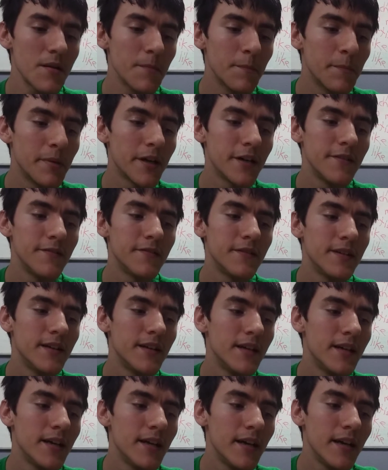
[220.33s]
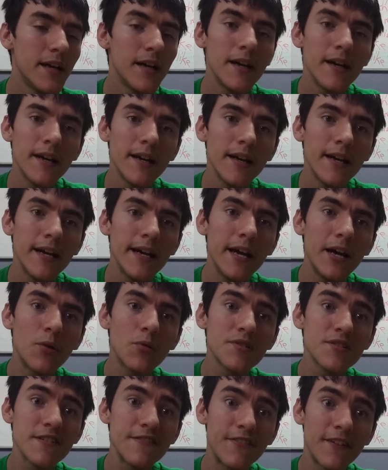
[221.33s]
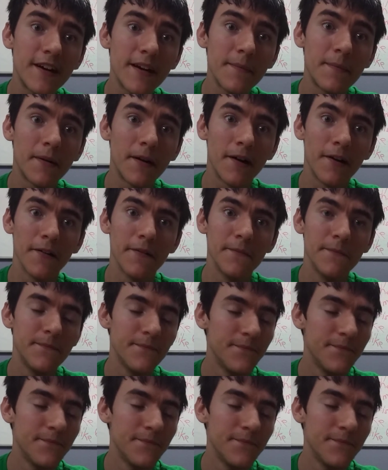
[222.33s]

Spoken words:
But here was the funny part.